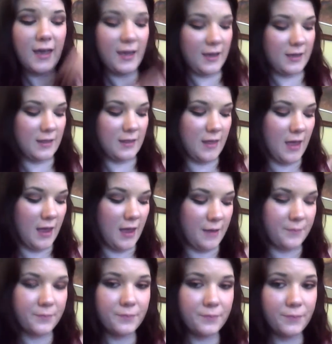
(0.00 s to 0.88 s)
And
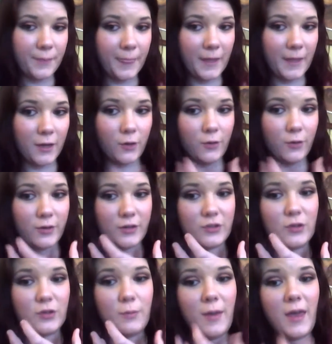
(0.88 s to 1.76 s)
then in order
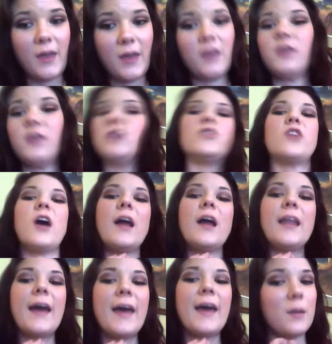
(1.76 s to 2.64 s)
to make your
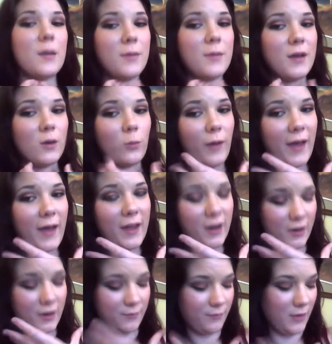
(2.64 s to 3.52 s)
jawline appear
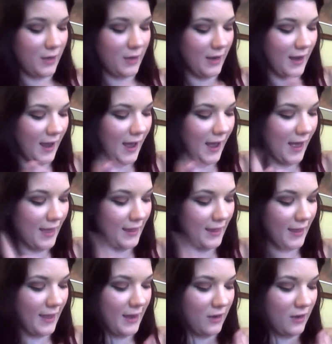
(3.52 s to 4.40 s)
wider, you're going to
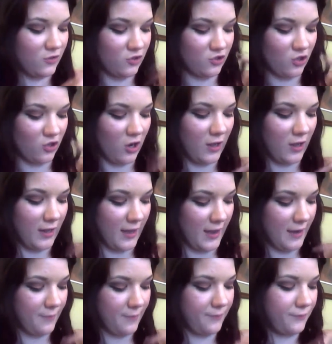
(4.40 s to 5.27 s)
highlight at your
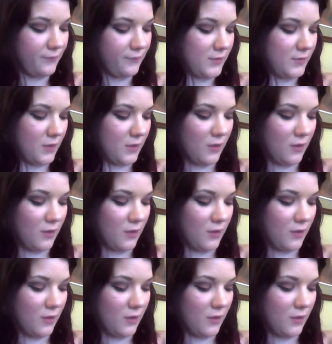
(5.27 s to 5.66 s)
jawline so